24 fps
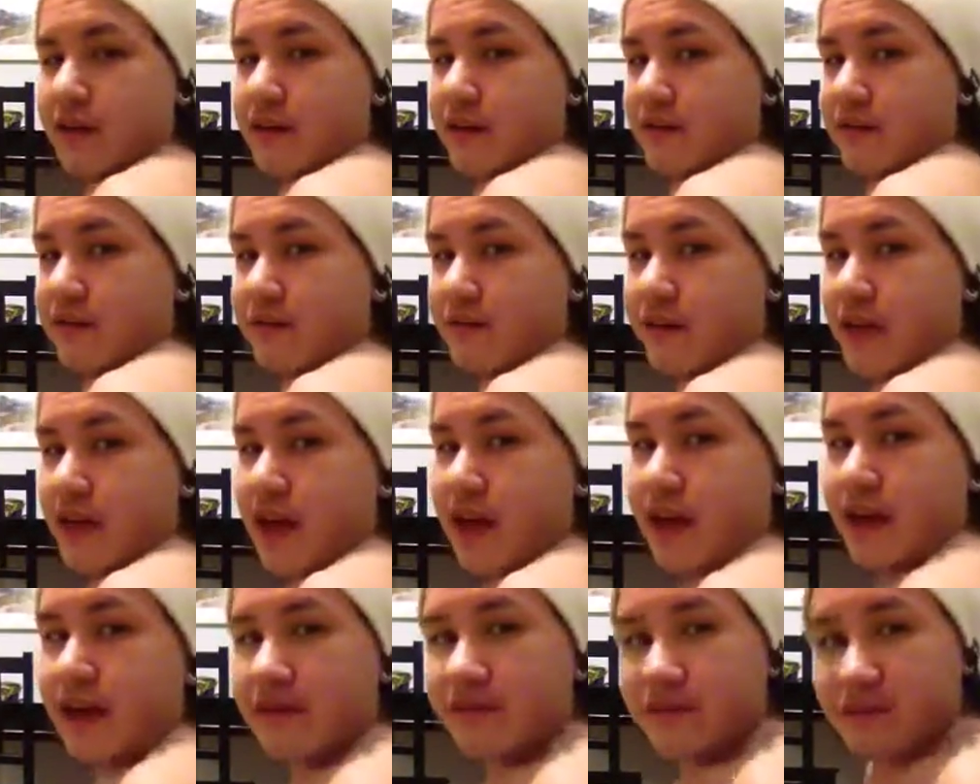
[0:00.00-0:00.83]

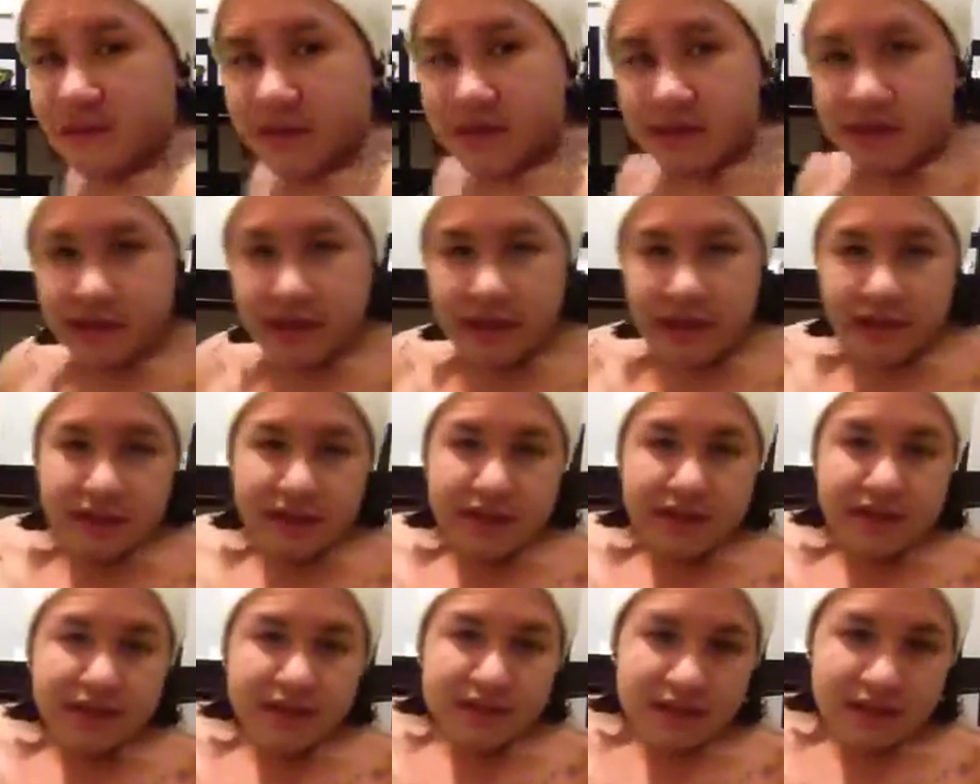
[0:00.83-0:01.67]
flat everything
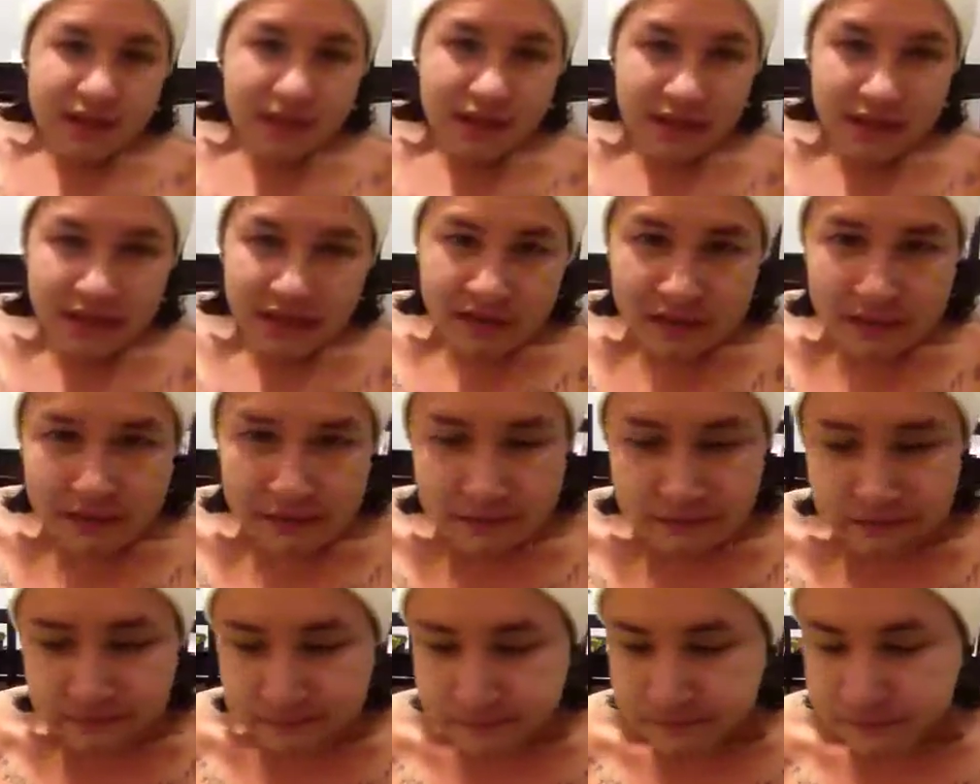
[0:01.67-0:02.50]
is.
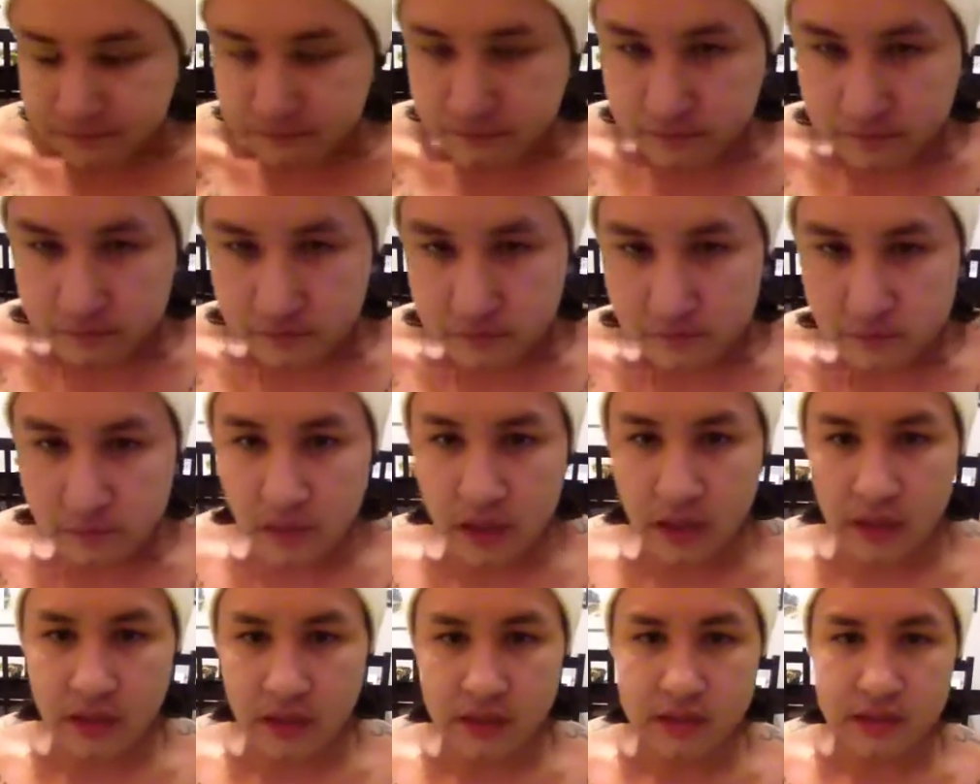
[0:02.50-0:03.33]

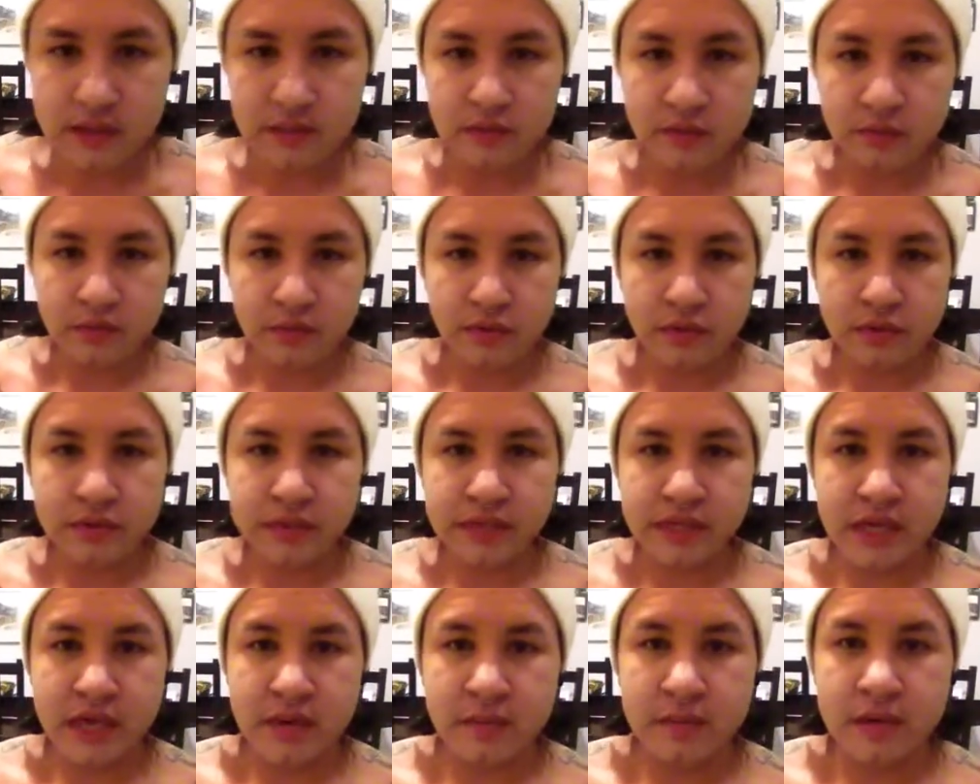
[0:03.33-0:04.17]
I had some
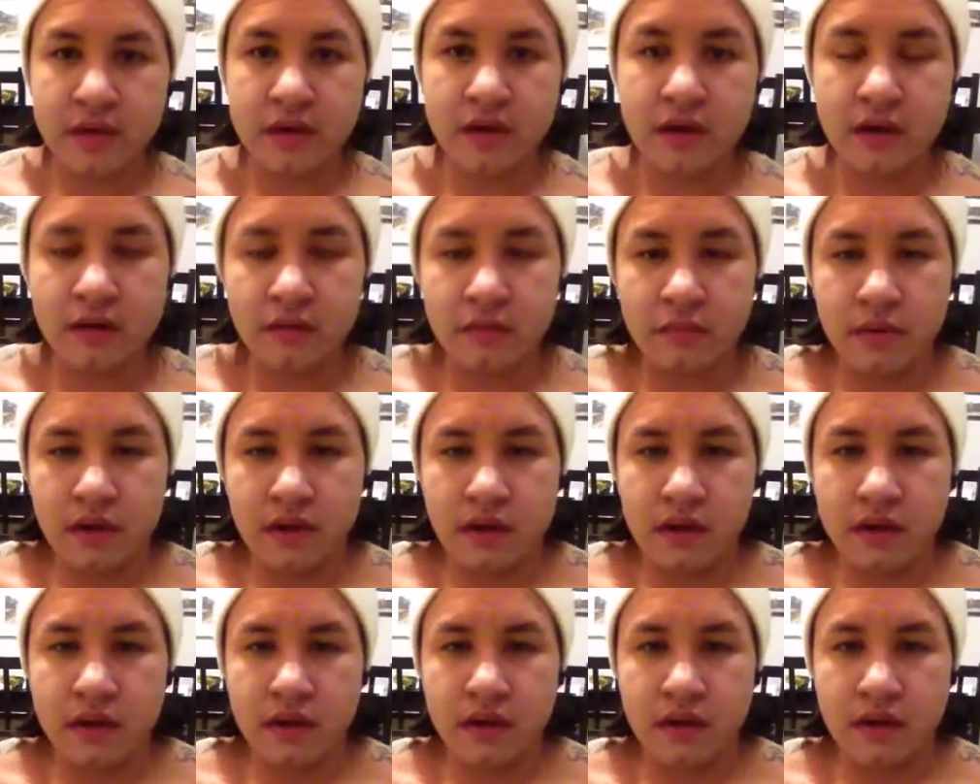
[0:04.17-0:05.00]
bruising up here,
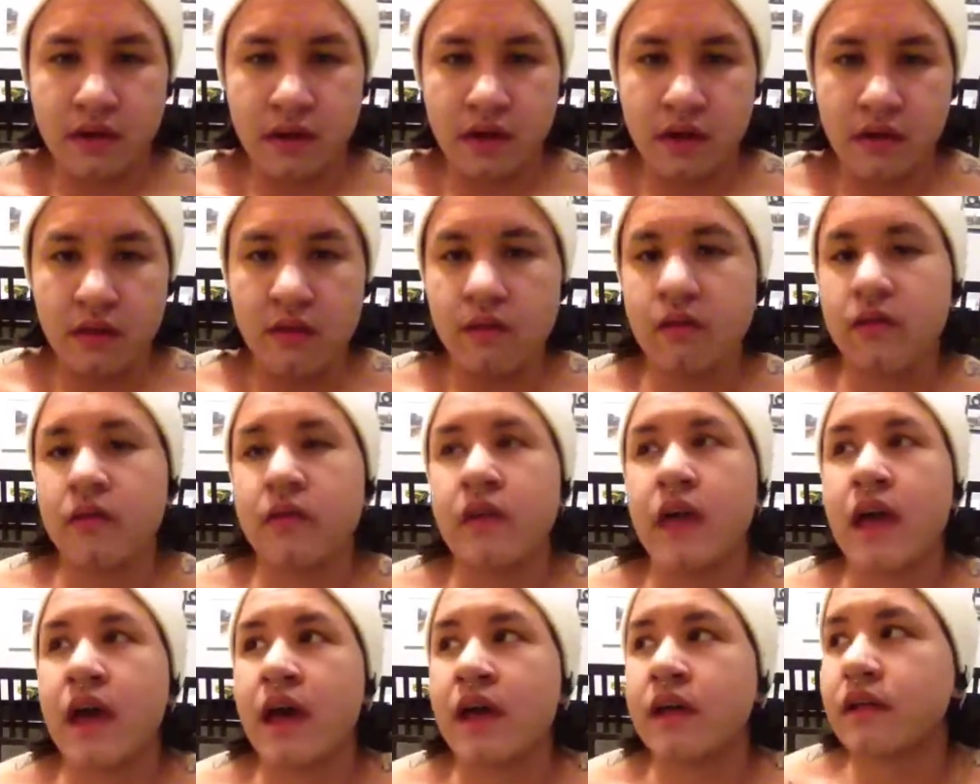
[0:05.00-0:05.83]
but other than
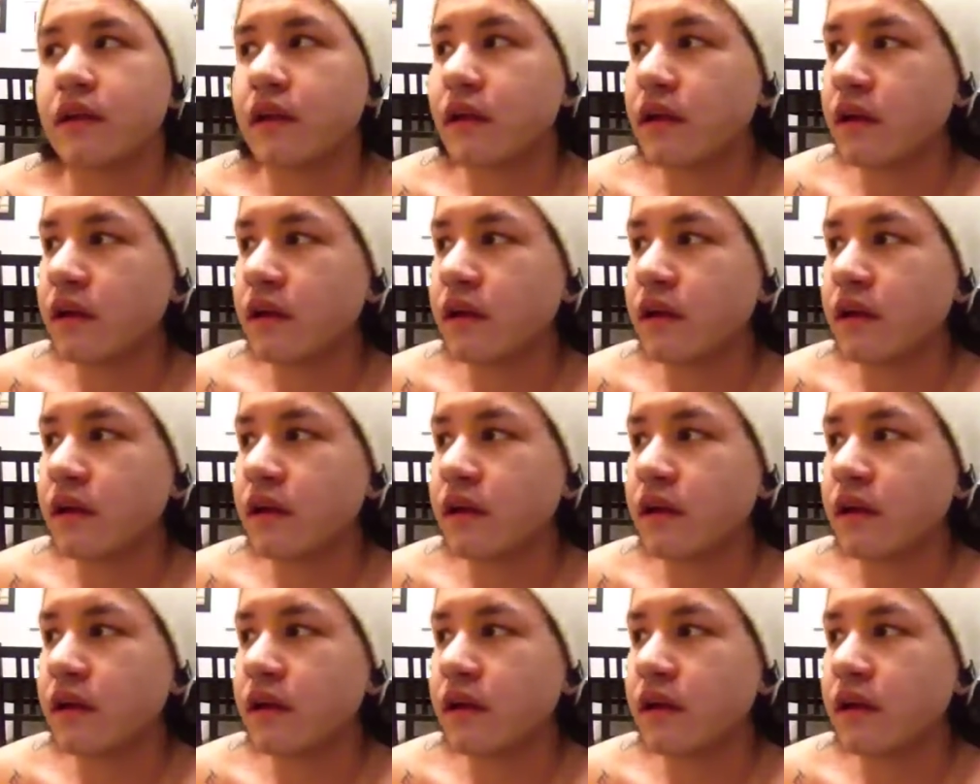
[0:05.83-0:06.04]
that,